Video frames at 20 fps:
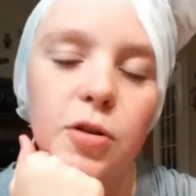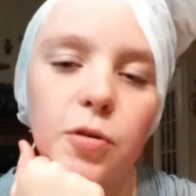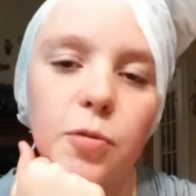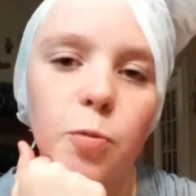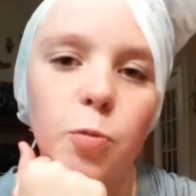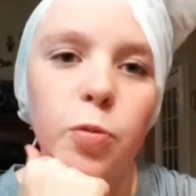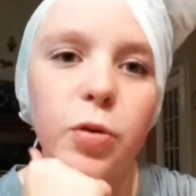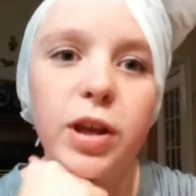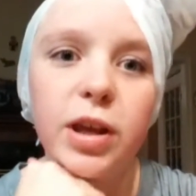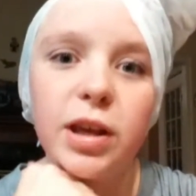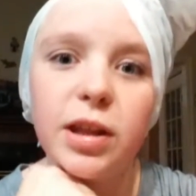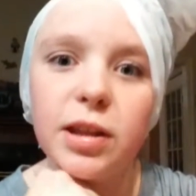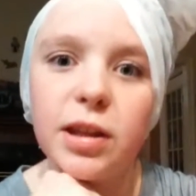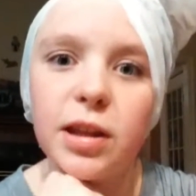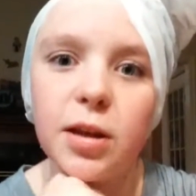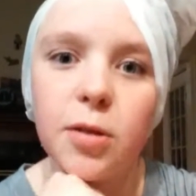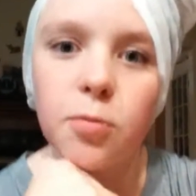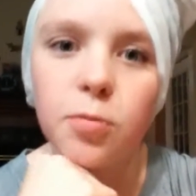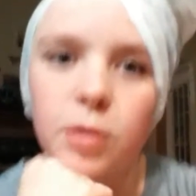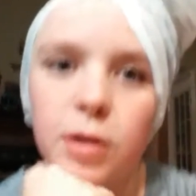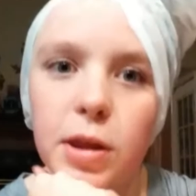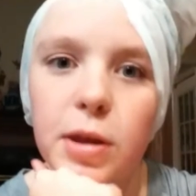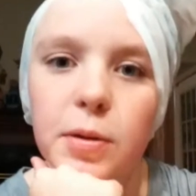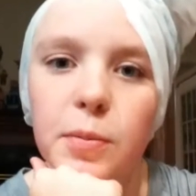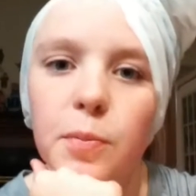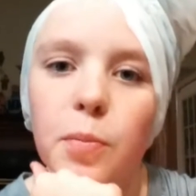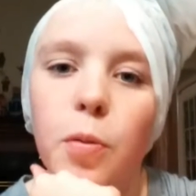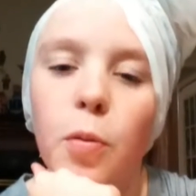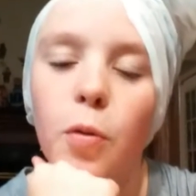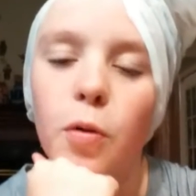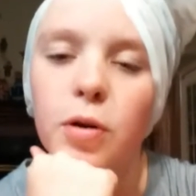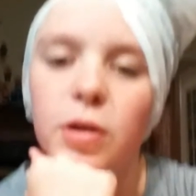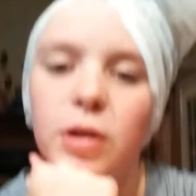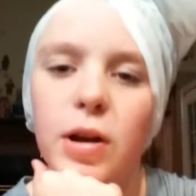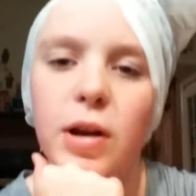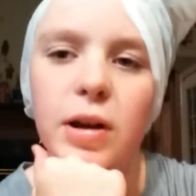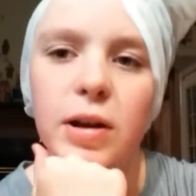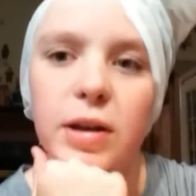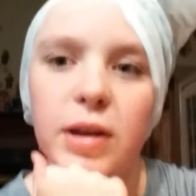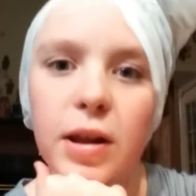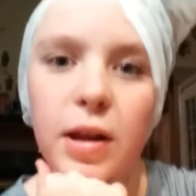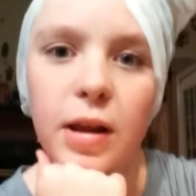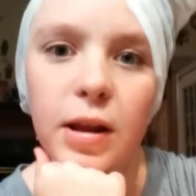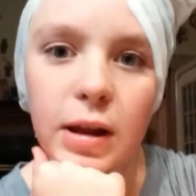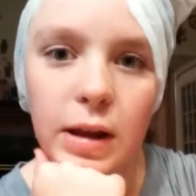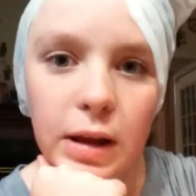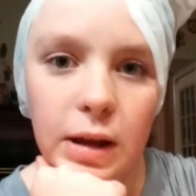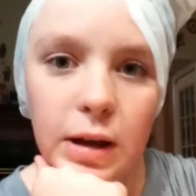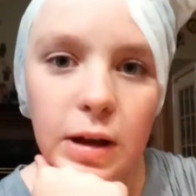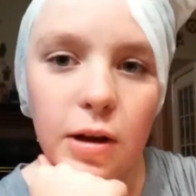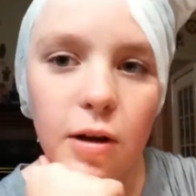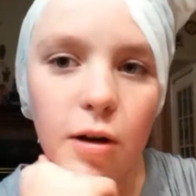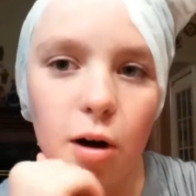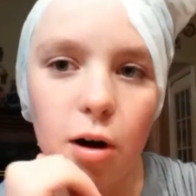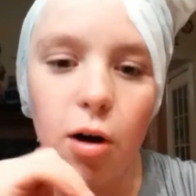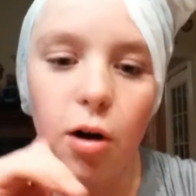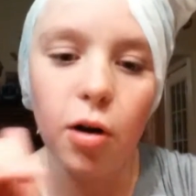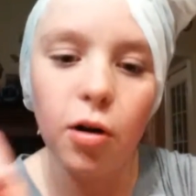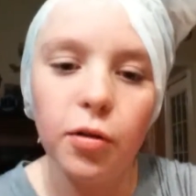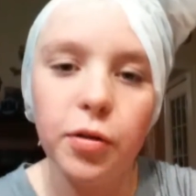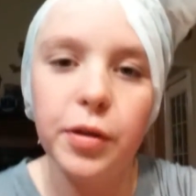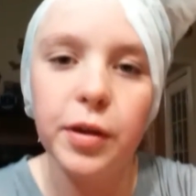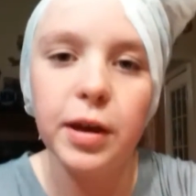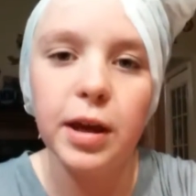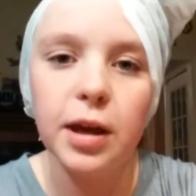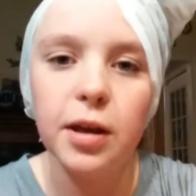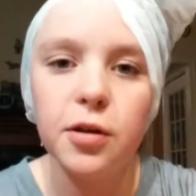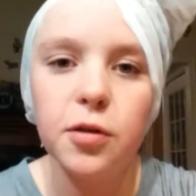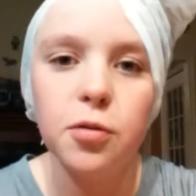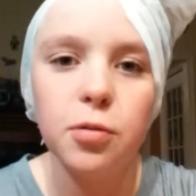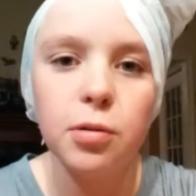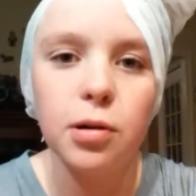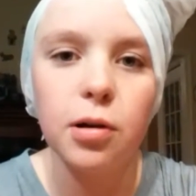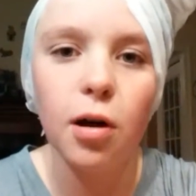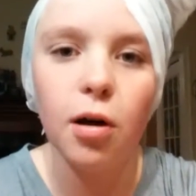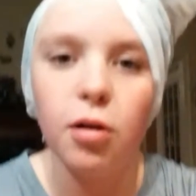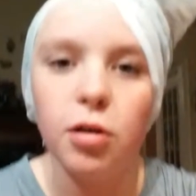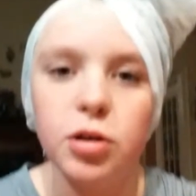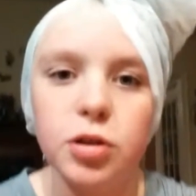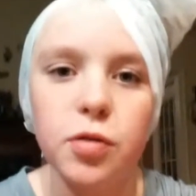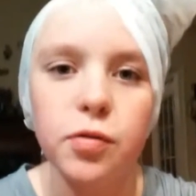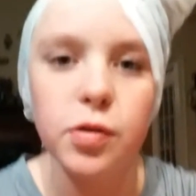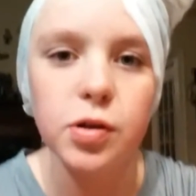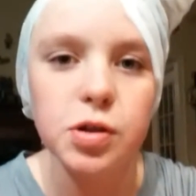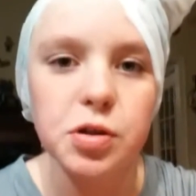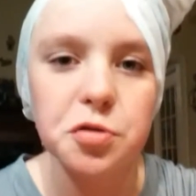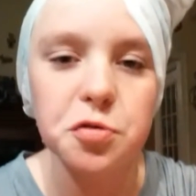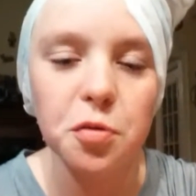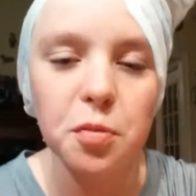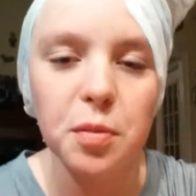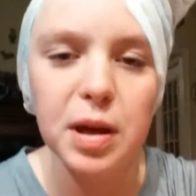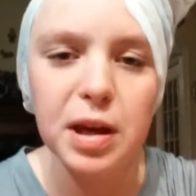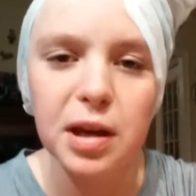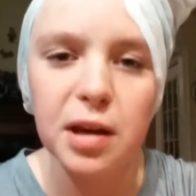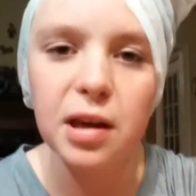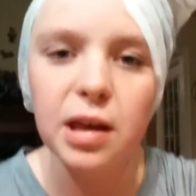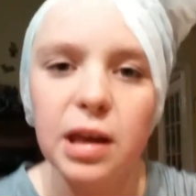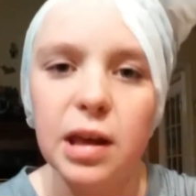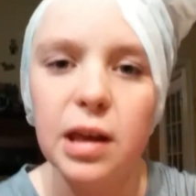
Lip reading: a really, really important call to get into a college for his swimming.